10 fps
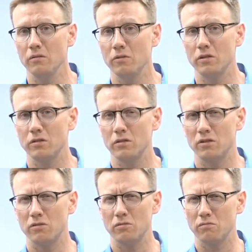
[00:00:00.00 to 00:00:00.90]
which is
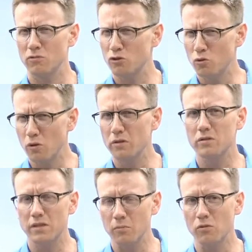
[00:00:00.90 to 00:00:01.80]
just short,
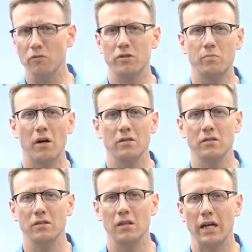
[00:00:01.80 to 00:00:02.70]
simple
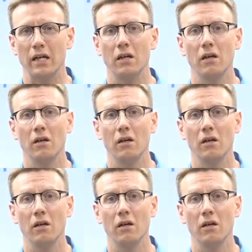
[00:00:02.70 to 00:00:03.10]
responses like,